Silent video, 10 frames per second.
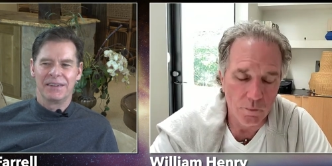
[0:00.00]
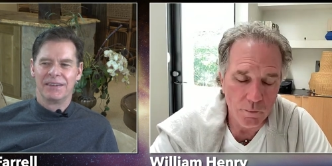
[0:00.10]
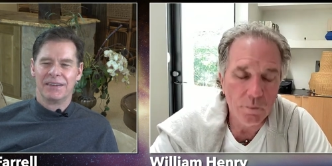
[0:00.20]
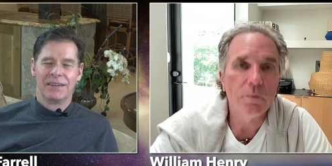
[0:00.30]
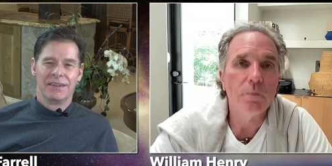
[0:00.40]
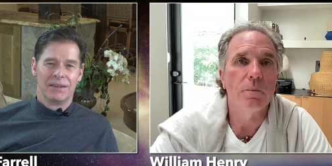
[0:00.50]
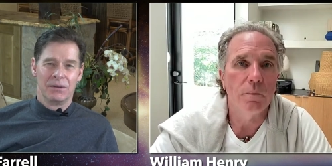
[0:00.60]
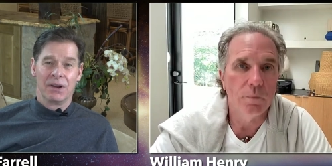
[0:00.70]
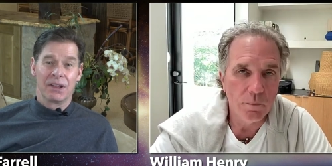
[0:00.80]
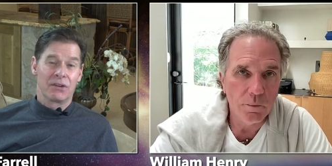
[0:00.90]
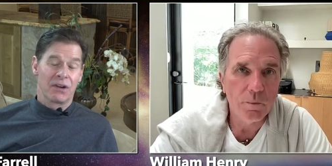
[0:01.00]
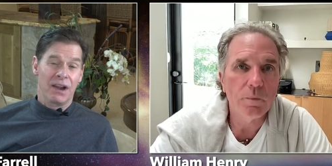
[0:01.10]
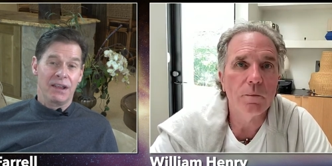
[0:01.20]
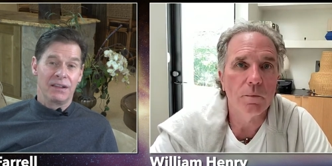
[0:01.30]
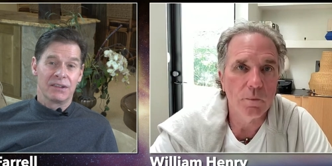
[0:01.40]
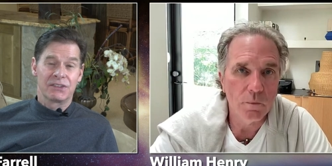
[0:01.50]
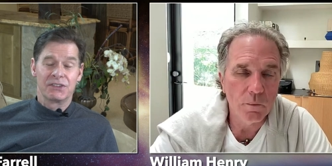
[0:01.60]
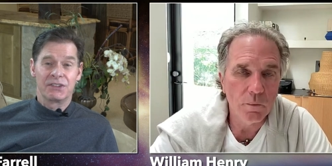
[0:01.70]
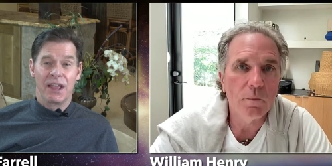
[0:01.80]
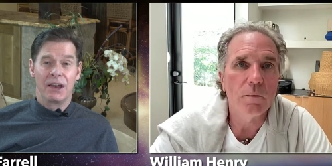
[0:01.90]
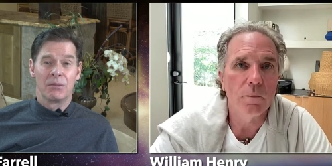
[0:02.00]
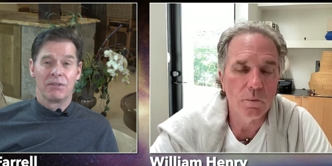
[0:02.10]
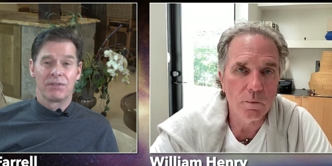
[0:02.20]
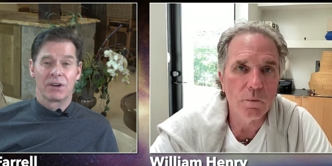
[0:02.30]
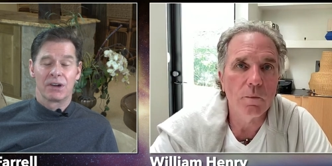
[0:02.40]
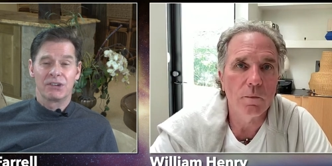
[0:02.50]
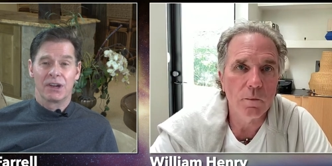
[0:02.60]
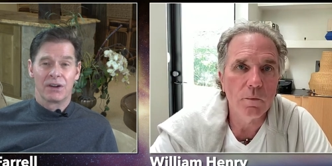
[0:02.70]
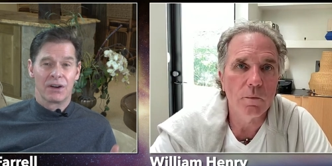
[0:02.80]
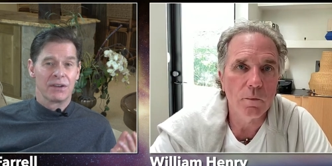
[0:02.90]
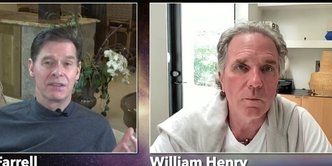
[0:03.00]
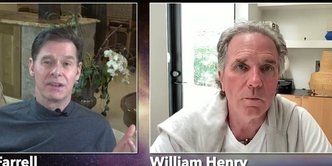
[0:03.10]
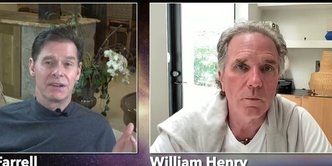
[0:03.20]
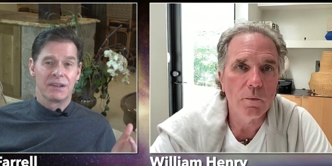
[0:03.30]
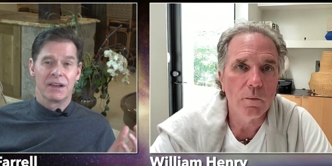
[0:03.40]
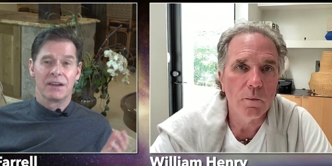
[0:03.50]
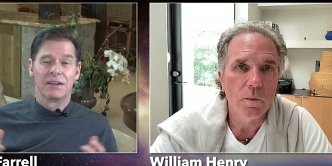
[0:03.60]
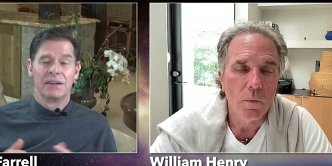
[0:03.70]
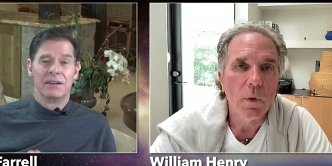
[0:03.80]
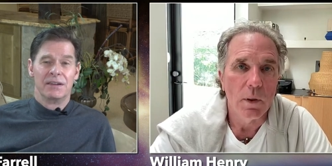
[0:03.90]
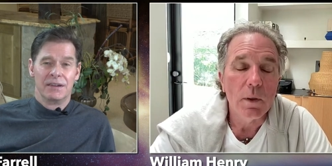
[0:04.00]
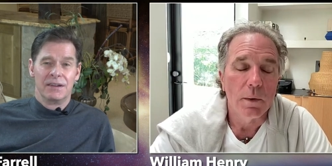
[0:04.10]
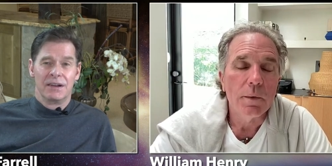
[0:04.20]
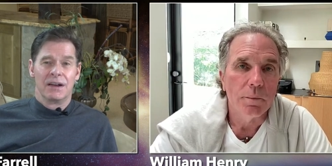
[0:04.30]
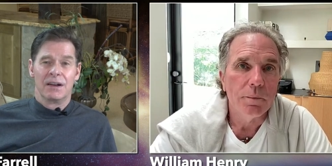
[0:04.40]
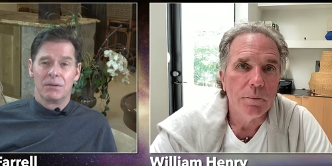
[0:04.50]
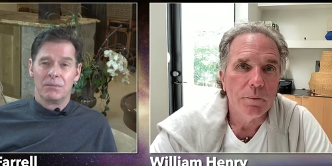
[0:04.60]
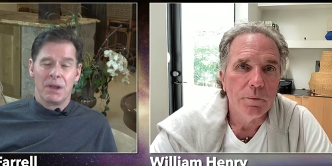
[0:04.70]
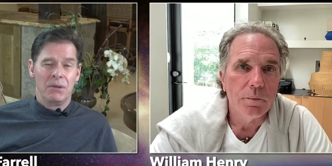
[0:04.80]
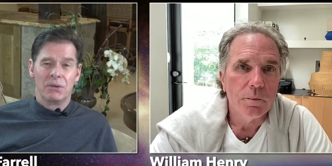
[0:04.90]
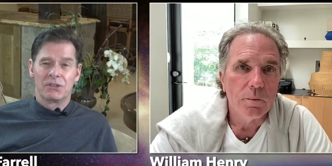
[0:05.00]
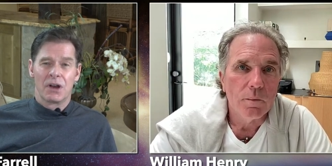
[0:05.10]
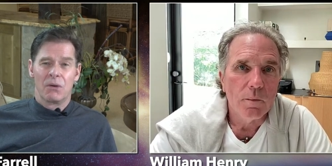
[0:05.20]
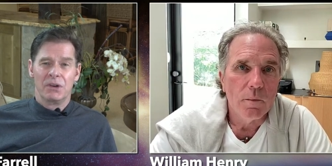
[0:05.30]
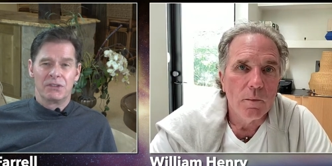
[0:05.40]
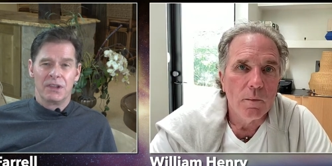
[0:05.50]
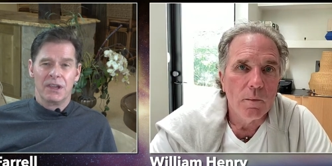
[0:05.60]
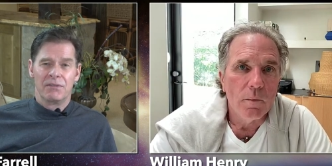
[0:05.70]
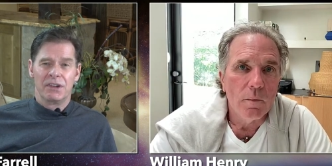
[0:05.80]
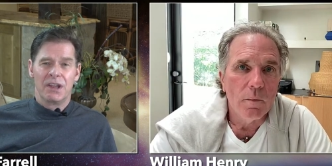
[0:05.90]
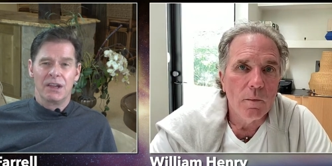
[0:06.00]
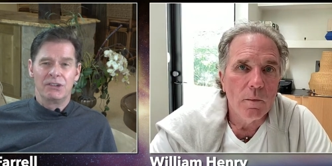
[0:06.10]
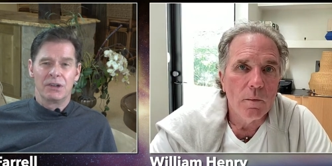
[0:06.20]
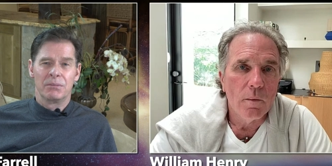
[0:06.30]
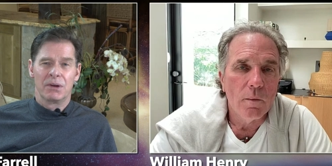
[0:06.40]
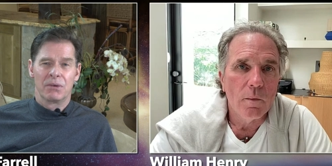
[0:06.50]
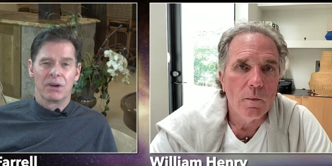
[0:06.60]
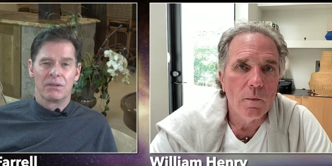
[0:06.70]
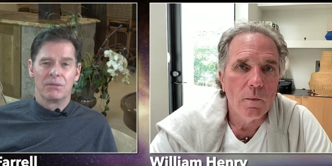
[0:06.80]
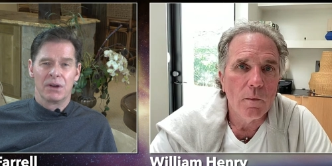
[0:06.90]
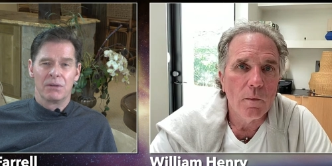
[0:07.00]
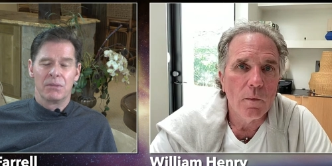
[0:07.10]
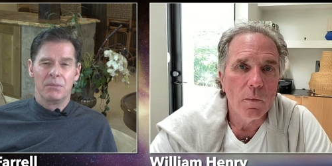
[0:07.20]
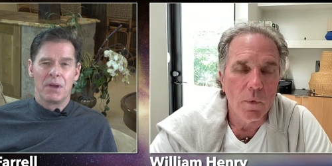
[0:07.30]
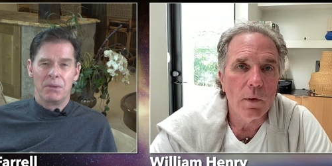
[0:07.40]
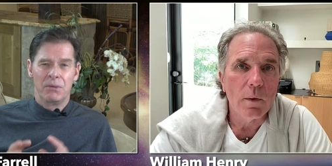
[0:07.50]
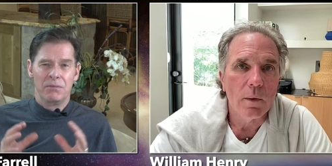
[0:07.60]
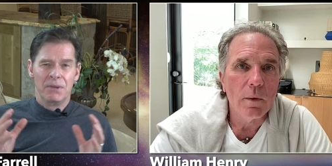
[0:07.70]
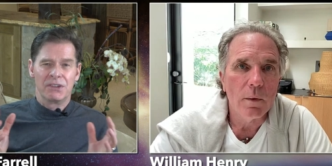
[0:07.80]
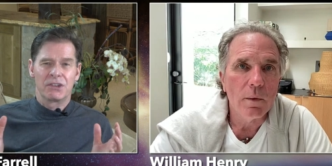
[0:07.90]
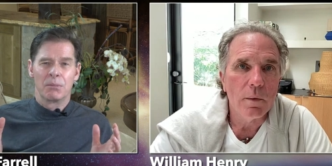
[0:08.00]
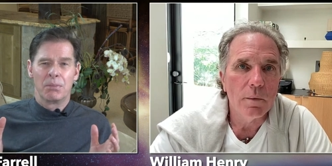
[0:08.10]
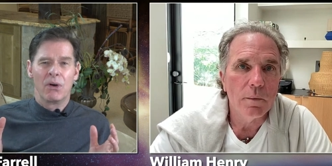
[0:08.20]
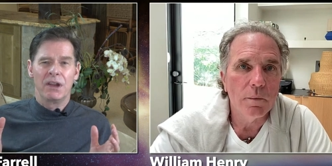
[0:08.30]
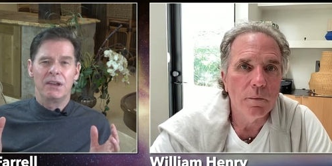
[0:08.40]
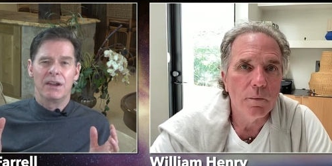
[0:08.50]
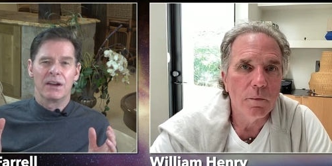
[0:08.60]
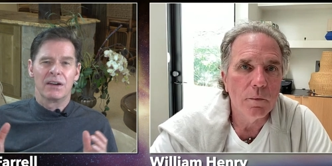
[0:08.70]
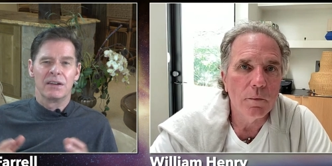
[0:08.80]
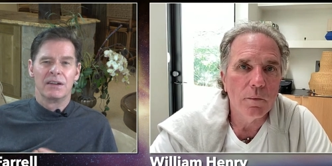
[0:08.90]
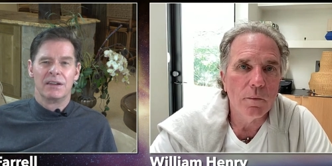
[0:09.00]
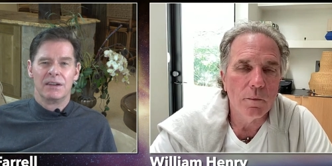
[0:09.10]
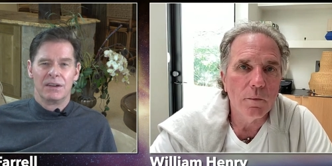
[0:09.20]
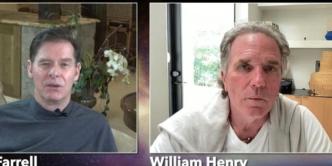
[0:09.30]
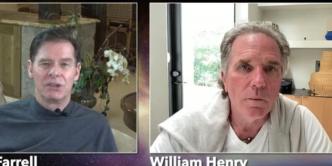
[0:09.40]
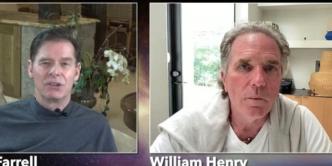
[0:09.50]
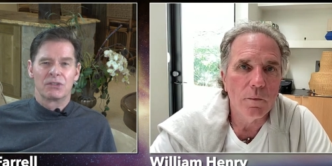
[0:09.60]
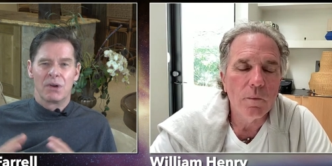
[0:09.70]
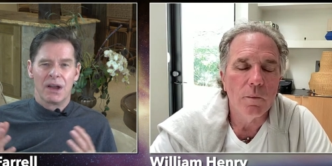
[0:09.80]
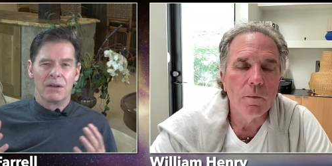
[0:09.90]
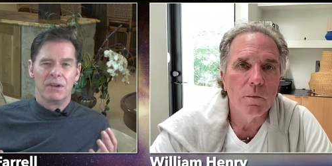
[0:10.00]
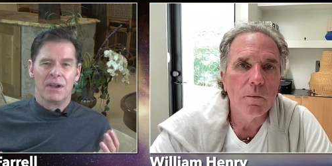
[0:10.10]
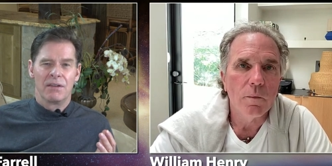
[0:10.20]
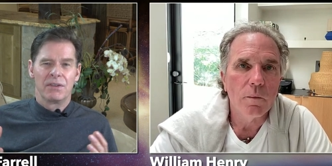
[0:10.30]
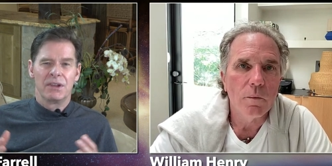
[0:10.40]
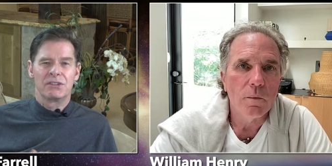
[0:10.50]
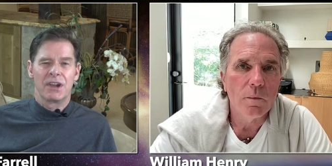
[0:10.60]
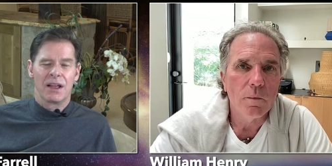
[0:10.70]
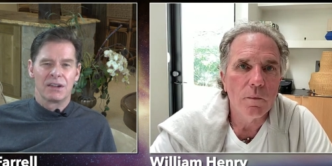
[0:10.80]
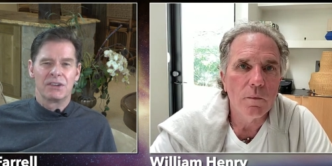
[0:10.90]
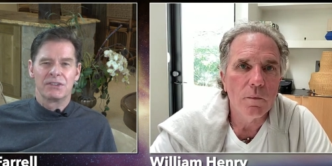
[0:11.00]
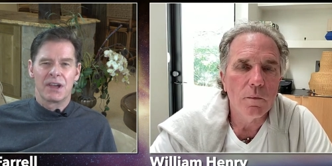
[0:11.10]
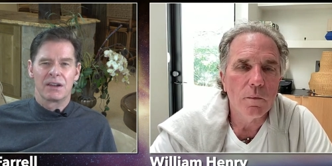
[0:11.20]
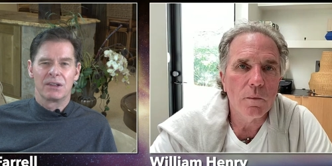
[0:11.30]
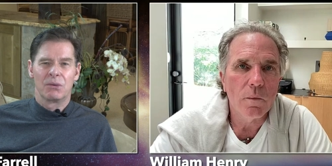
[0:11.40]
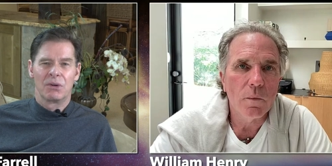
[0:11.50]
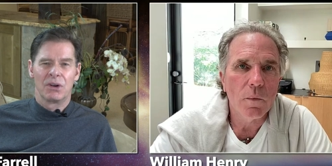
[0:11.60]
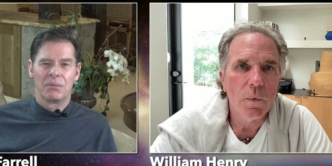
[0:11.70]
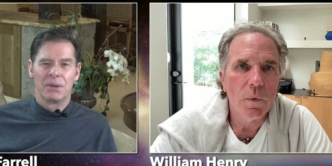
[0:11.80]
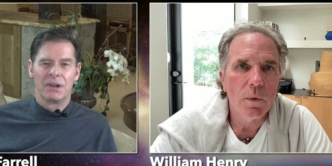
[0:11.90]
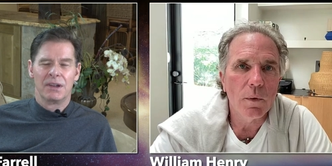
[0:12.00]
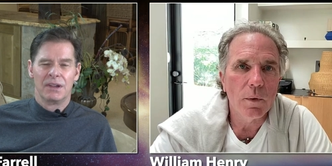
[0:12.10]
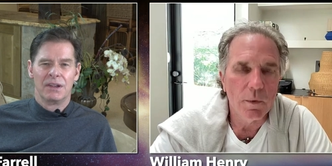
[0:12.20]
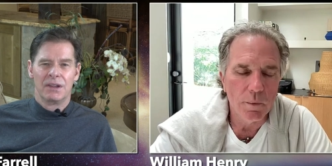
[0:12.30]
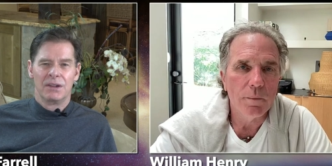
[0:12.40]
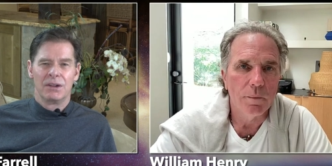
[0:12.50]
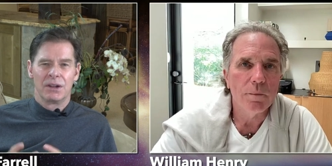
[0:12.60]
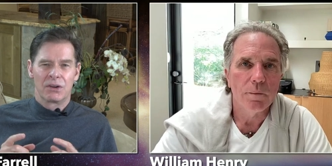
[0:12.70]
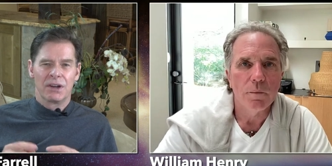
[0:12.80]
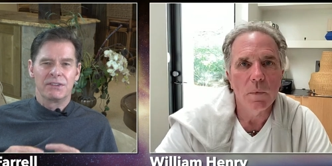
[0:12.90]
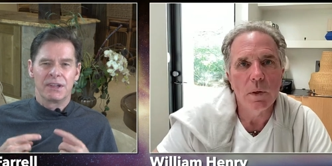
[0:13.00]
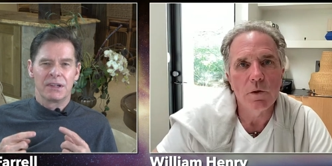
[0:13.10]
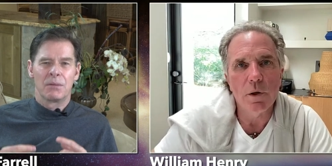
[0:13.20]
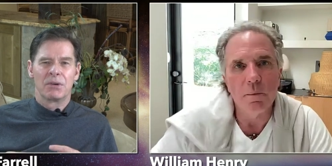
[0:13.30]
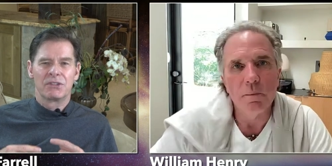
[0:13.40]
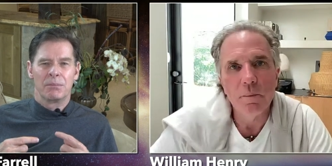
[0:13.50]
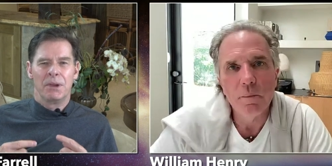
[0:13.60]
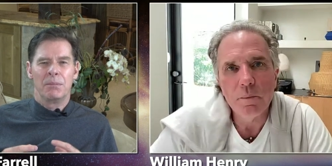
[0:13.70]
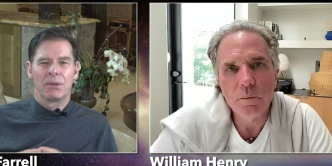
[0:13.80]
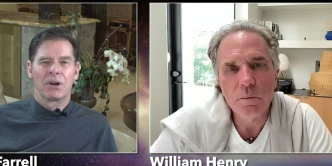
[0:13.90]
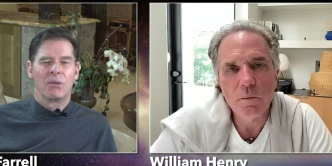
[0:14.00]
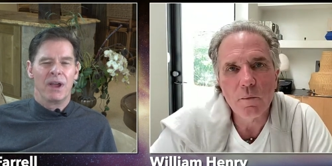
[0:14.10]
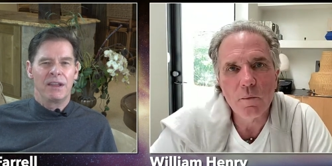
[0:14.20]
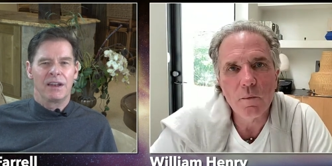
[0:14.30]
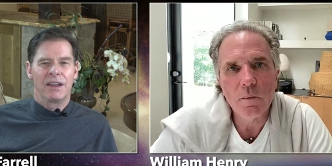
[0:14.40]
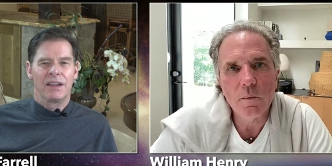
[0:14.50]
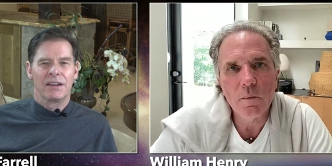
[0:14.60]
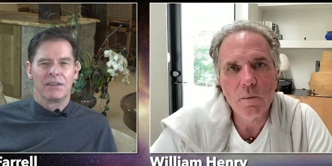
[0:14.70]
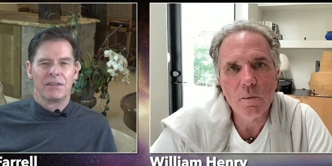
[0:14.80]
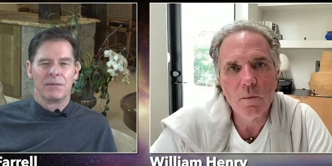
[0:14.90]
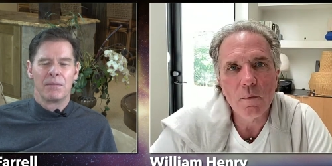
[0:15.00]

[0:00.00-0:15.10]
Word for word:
Speaker 1: and really creating this sustainable, flourishing earth that. Uh, uh, maybe was always the invitation, but we're, we're, we maybe we missed the point here. And which is why we have these challenges out in the world. But increasing sure. numbers of people are awakening and